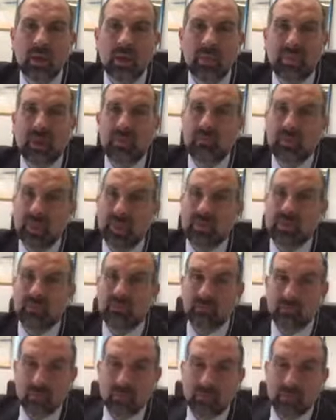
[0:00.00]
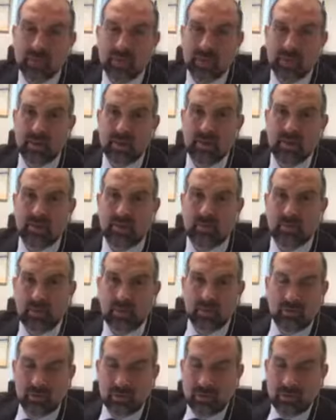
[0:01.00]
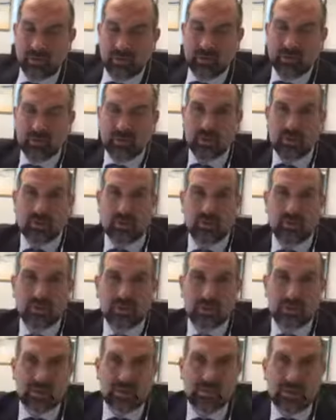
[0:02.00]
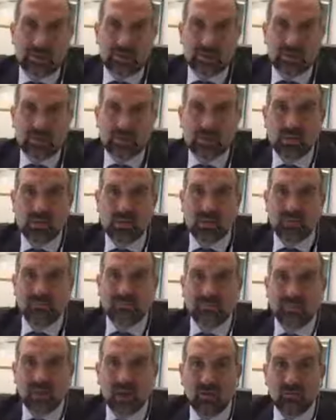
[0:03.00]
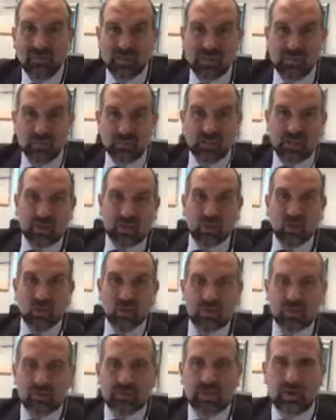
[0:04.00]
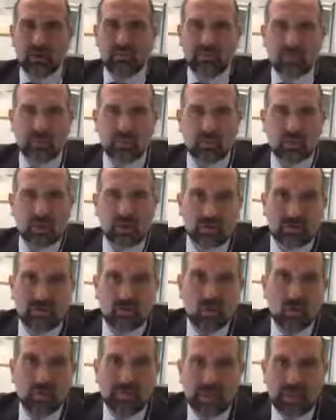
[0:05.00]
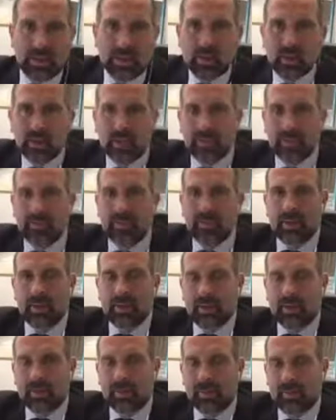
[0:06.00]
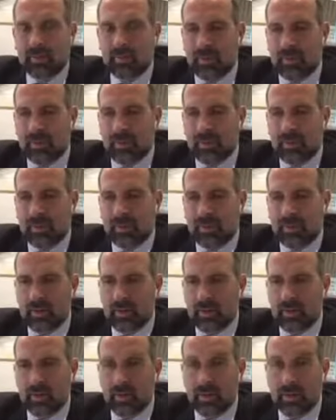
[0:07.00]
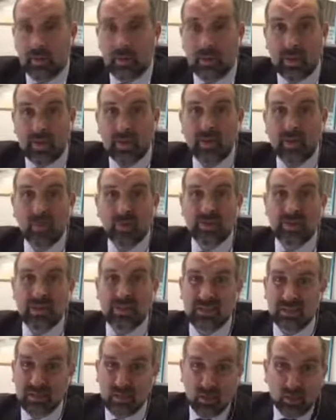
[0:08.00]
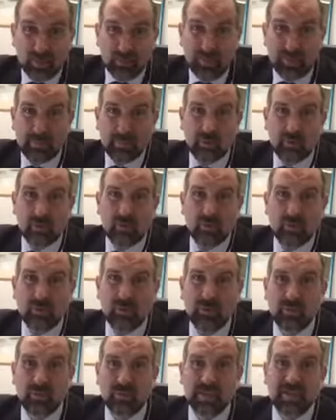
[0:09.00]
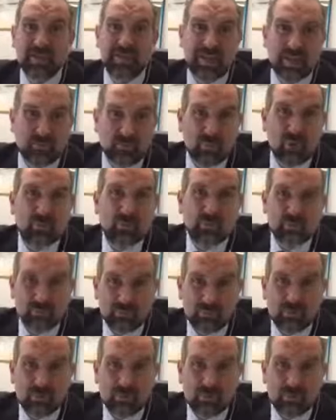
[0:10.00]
They rent the room here. They rent the consulting space. So I can't really sort of endorse them. They don't really work for me. But the other thing I would say is there's a lot of people on the group who have the same problem.